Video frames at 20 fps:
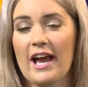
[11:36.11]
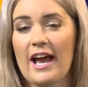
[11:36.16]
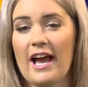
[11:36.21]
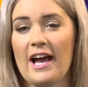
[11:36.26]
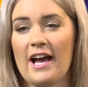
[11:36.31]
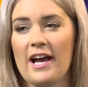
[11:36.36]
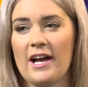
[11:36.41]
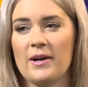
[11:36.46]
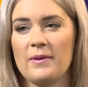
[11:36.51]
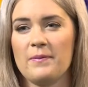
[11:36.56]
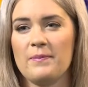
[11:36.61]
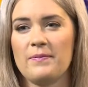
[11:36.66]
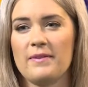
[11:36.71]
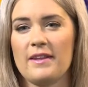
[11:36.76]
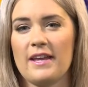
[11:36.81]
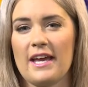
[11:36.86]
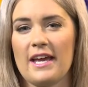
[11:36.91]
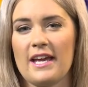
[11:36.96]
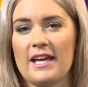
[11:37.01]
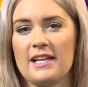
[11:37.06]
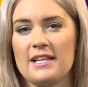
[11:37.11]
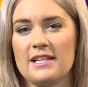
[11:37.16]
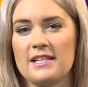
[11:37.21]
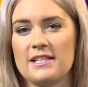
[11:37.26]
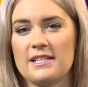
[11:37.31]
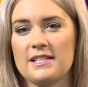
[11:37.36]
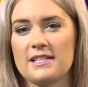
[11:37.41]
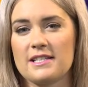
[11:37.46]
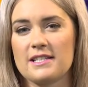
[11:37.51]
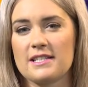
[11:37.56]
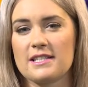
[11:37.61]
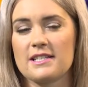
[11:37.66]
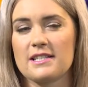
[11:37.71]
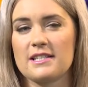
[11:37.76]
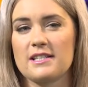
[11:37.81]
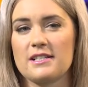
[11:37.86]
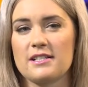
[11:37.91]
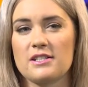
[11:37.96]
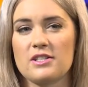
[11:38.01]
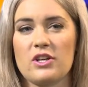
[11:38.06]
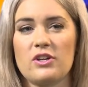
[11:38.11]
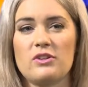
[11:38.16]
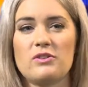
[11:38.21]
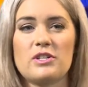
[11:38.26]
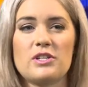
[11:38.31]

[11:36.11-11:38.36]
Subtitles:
And so